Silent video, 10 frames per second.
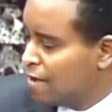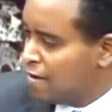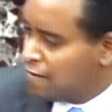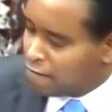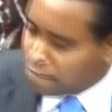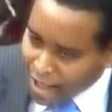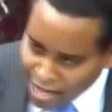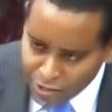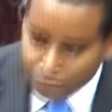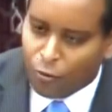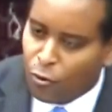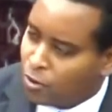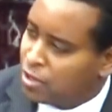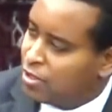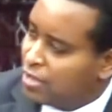Fast
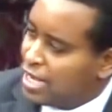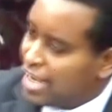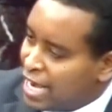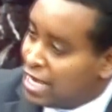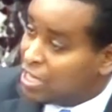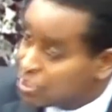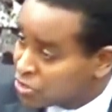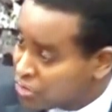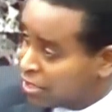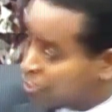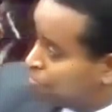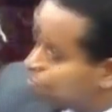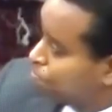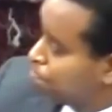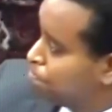forward 80 years later,
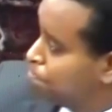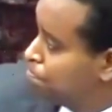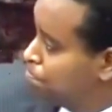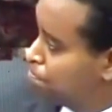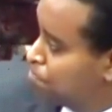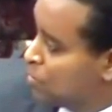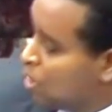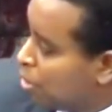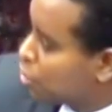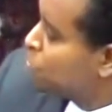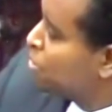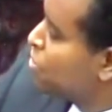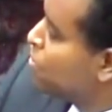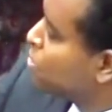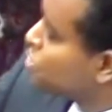arguably the
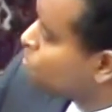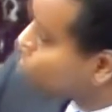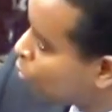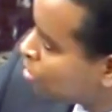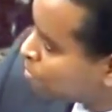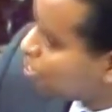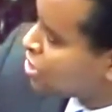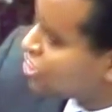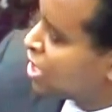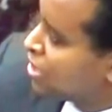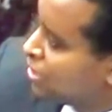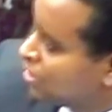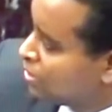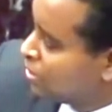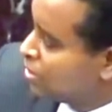most important precedent
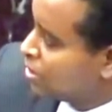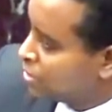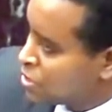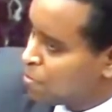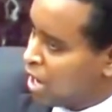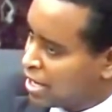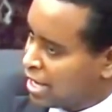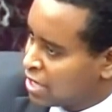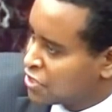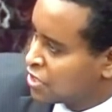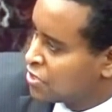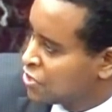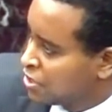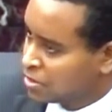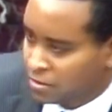that this body has to
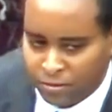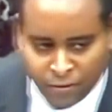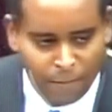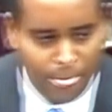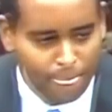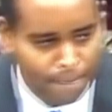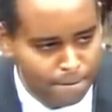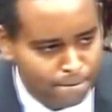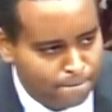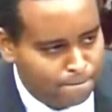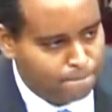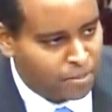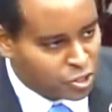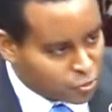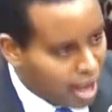consider, the
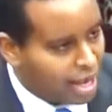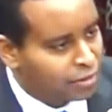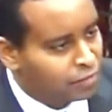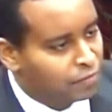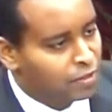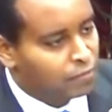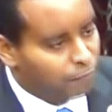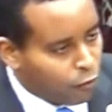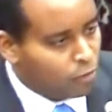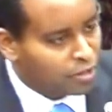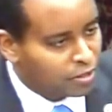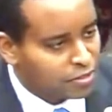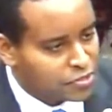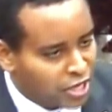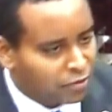trial of former
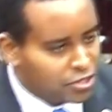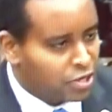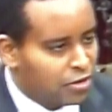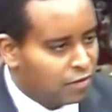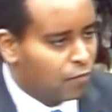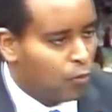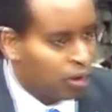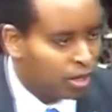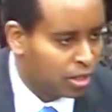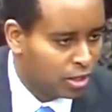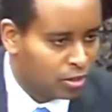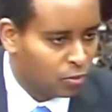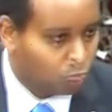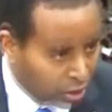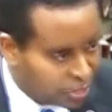Secretary of War
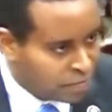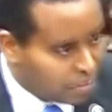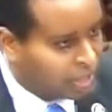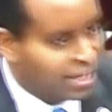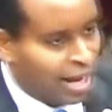William Belknap.